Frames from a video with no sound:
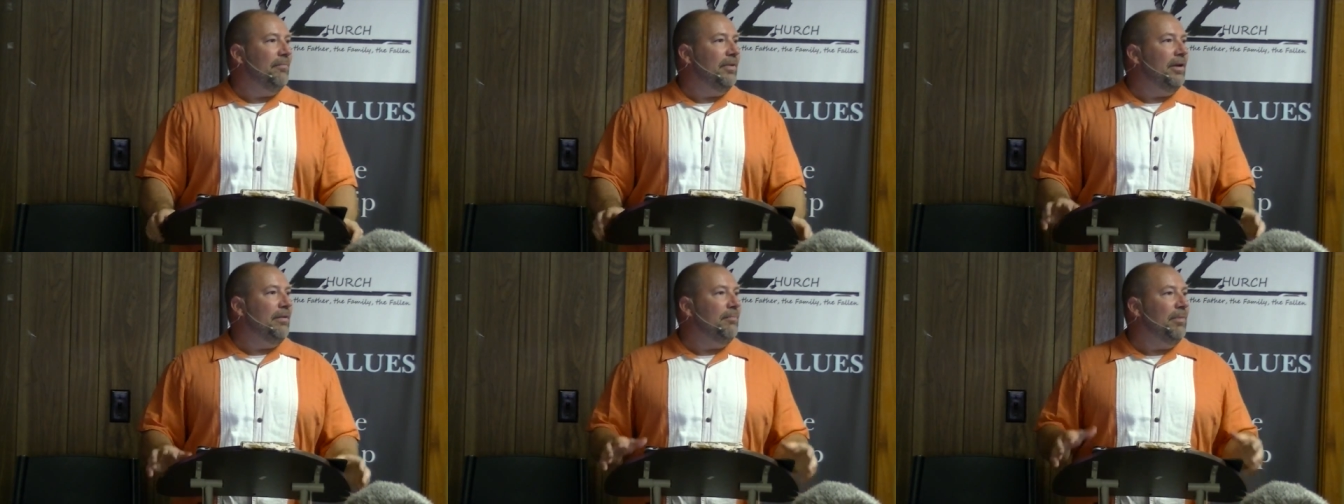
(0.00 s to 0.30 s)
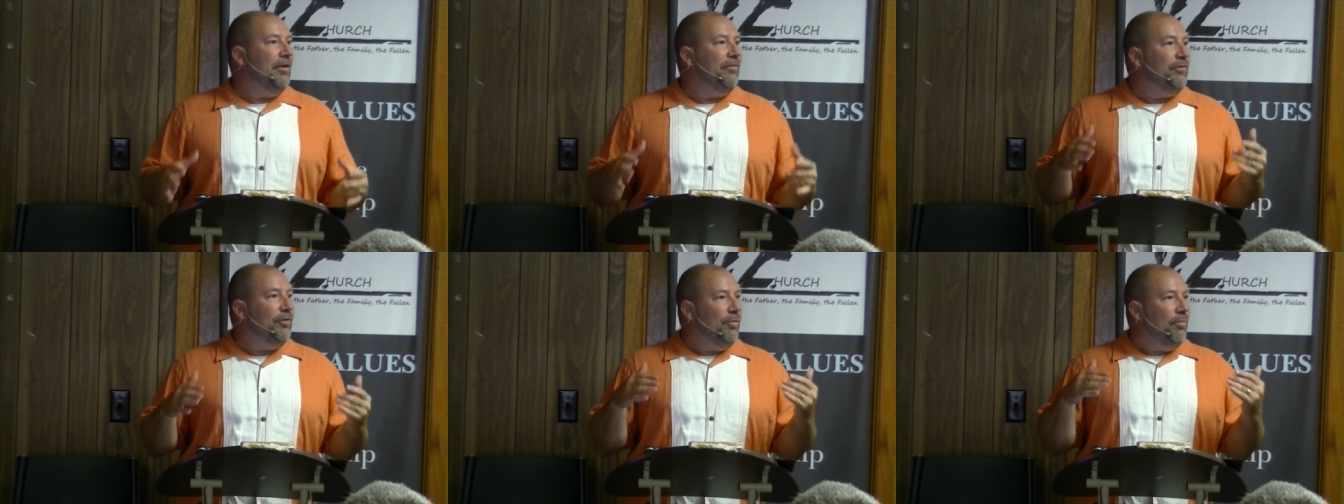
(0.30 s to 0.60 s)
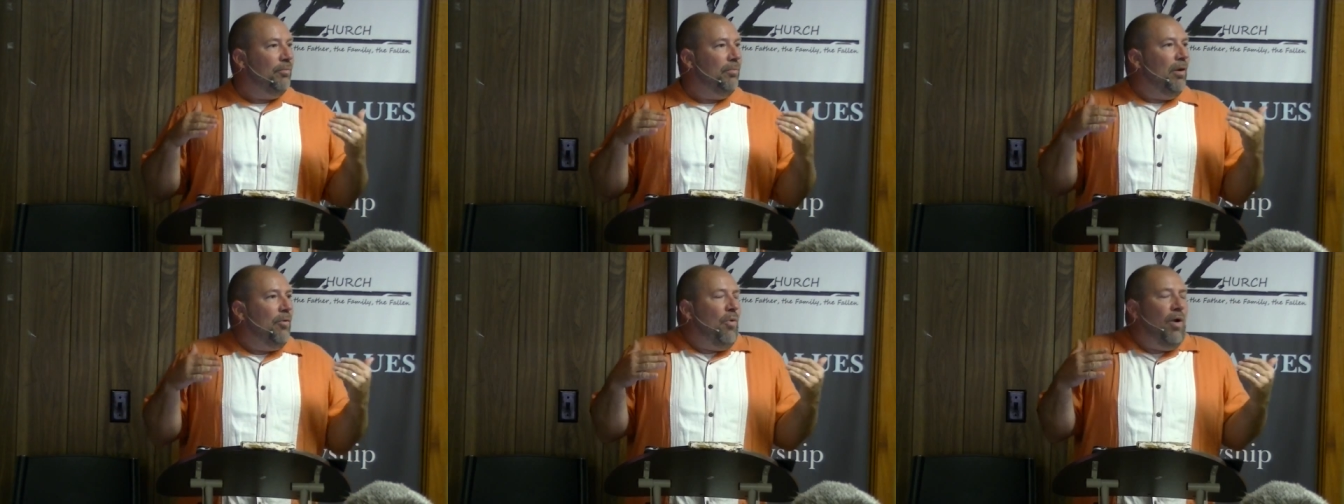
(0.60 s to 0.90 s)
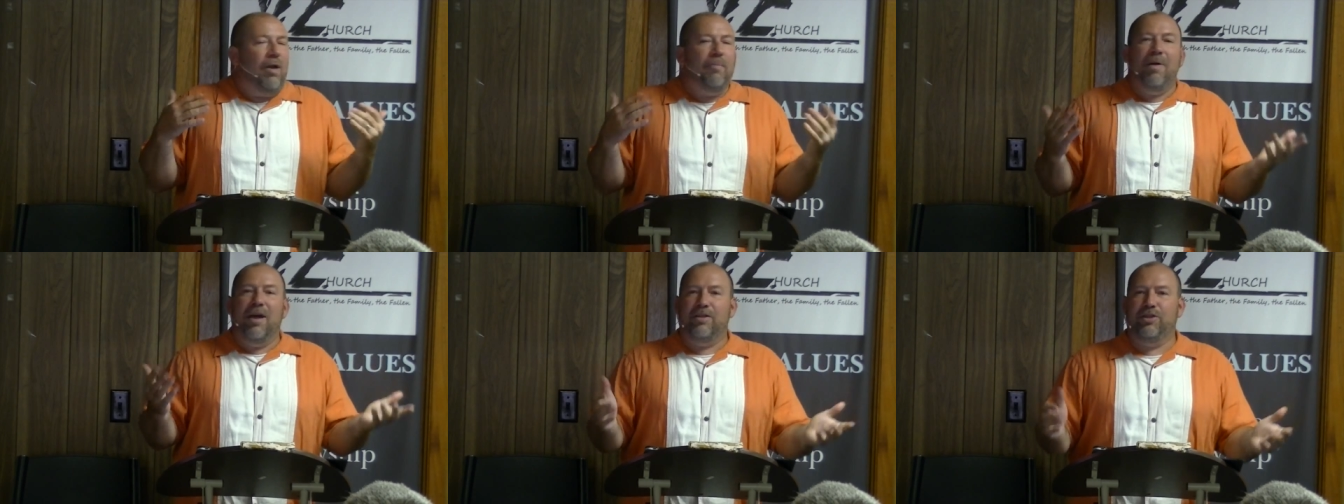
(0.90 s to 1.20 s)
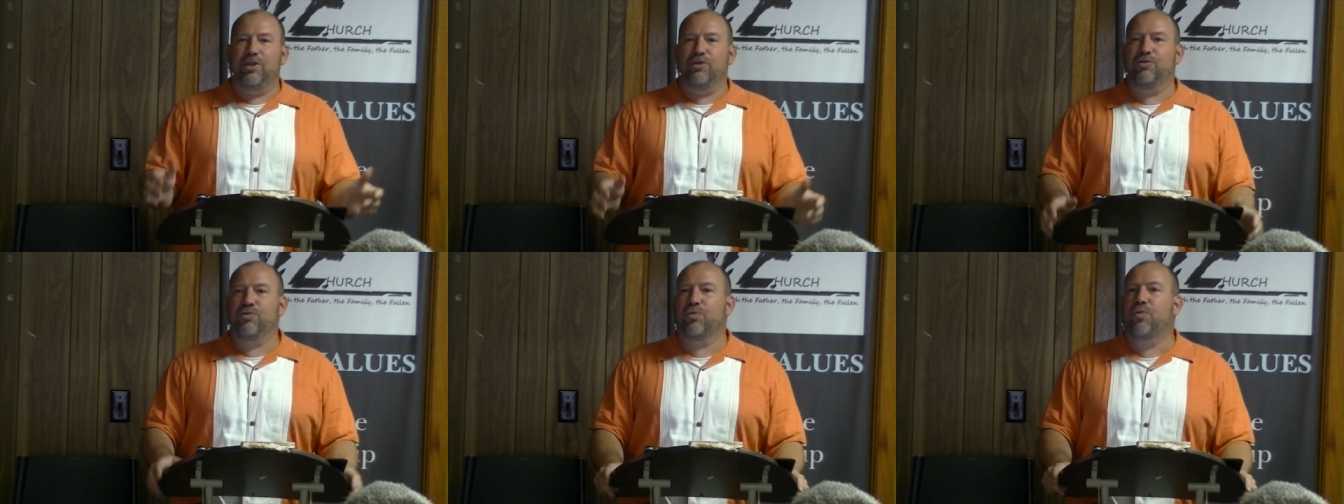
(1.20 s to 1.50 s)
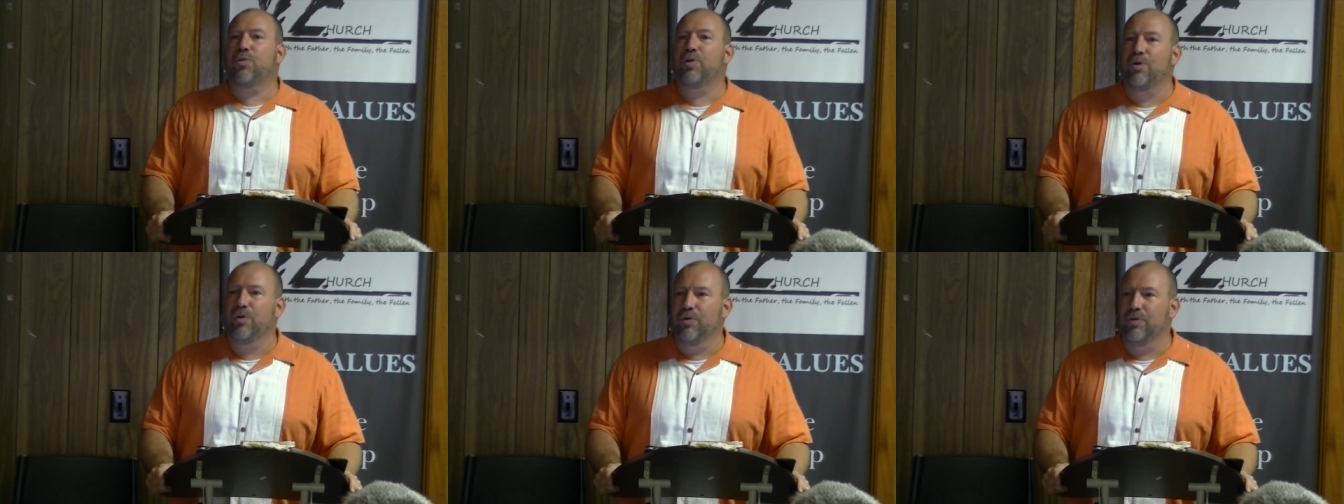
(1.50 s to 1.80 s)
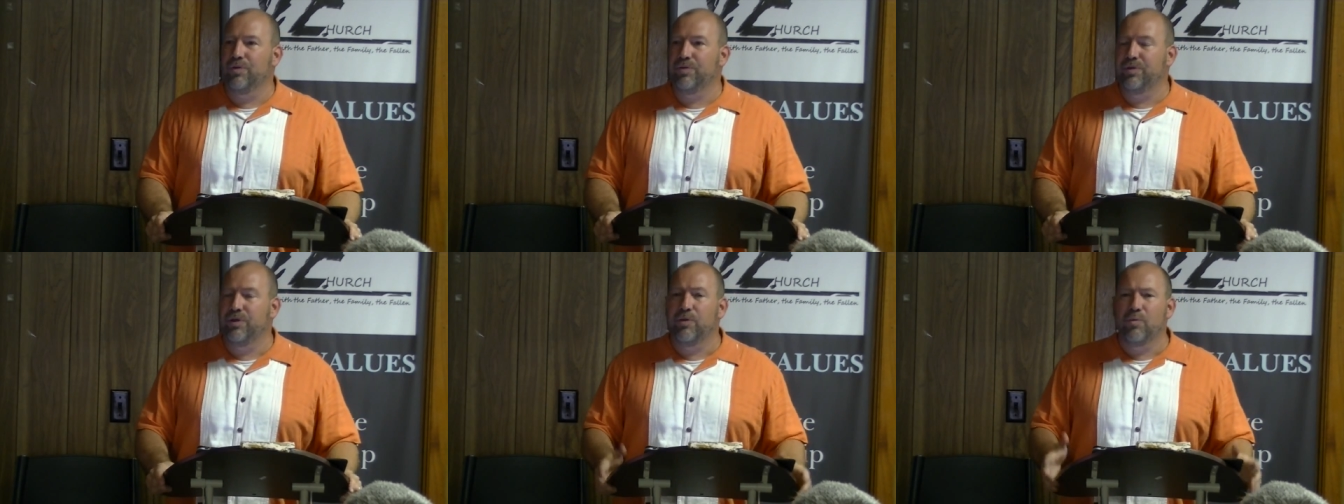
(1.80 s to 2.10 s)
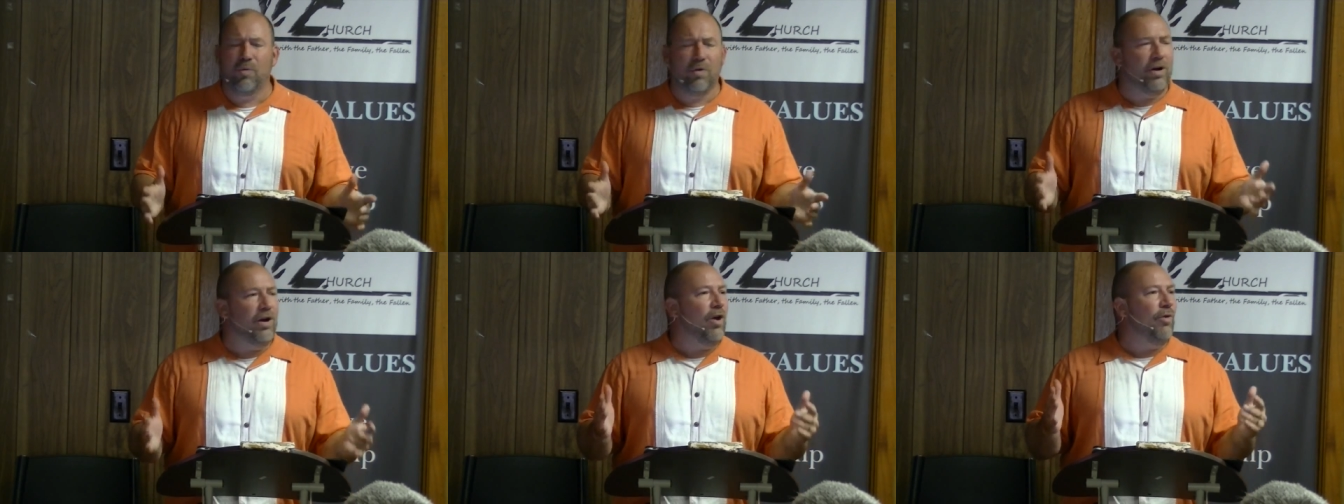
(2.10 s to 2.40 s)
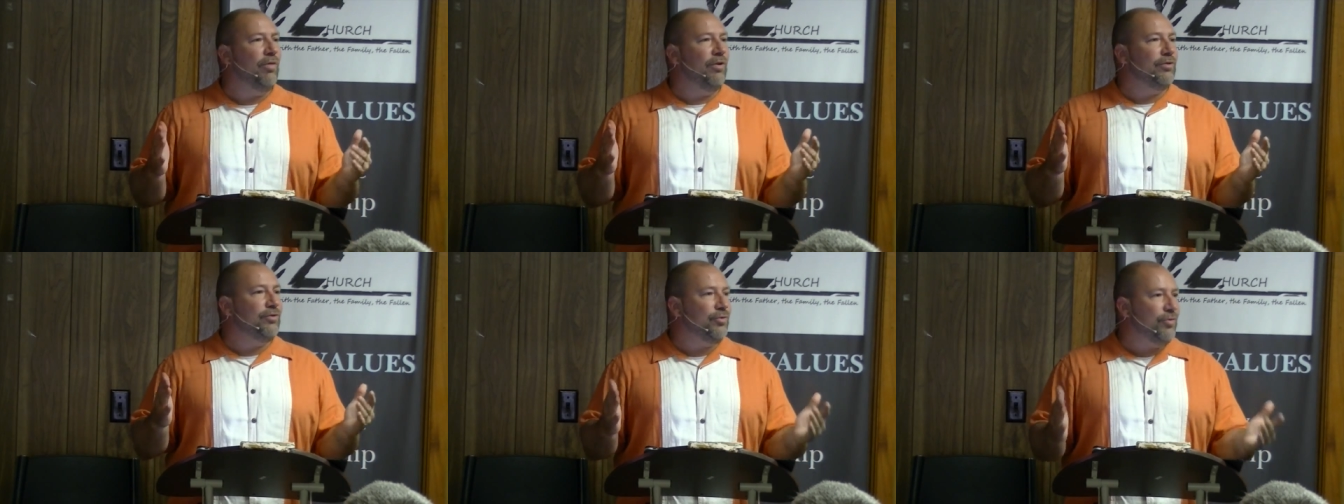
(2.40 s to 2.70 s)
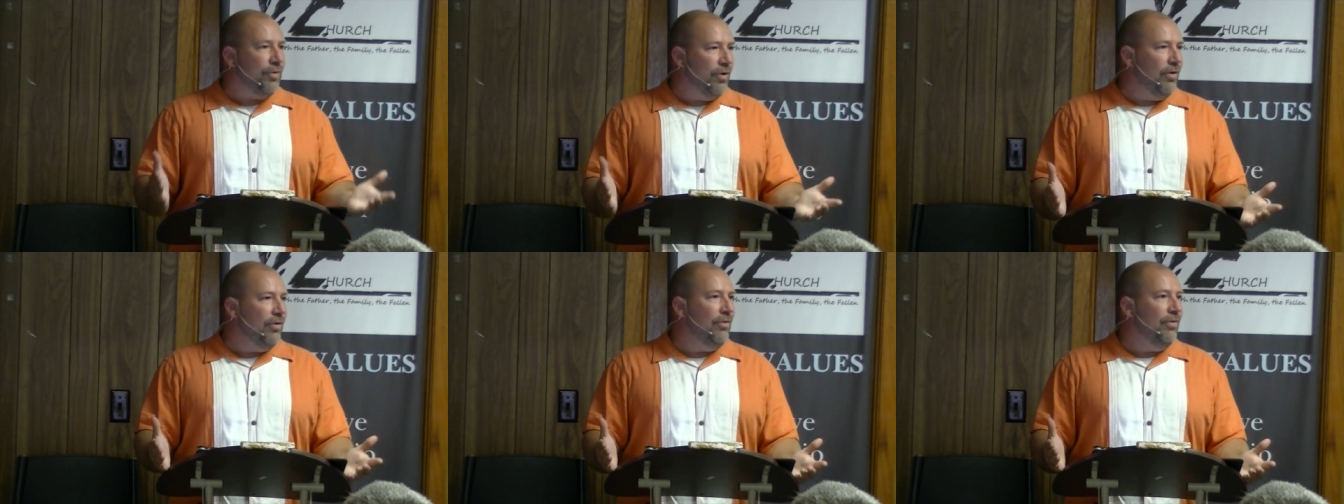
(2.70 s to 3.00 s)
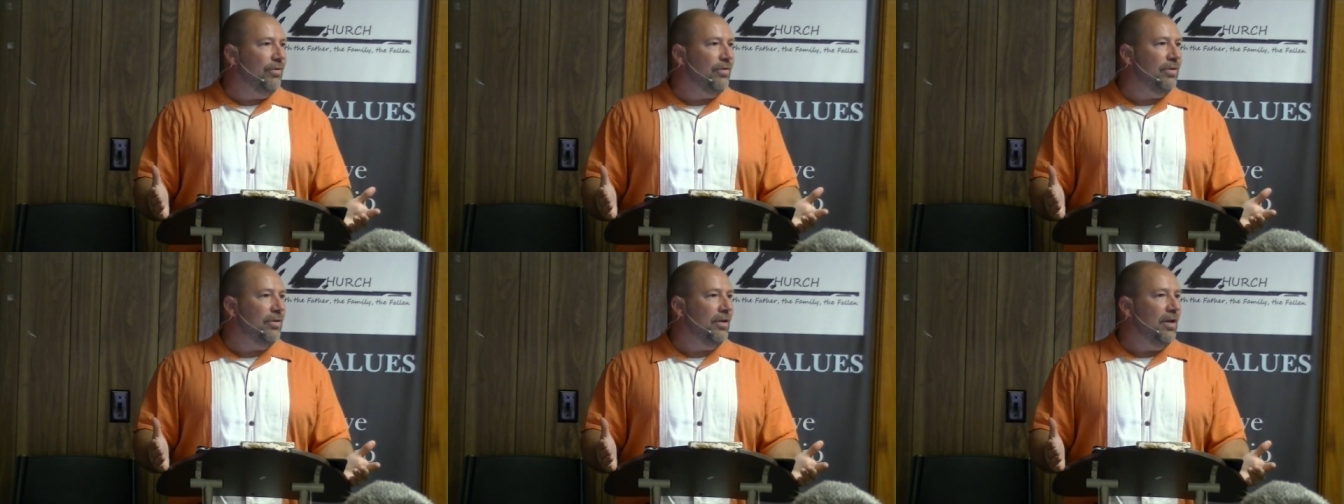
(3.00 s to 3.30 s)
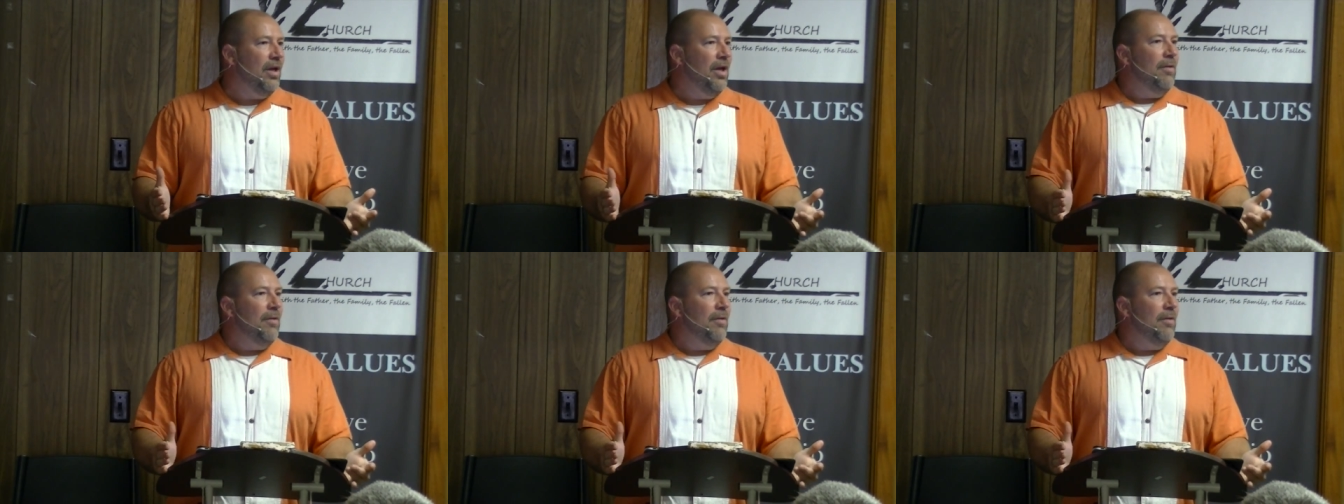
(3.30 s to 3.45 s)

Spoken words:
But what about the truth? Do you want to know the truth?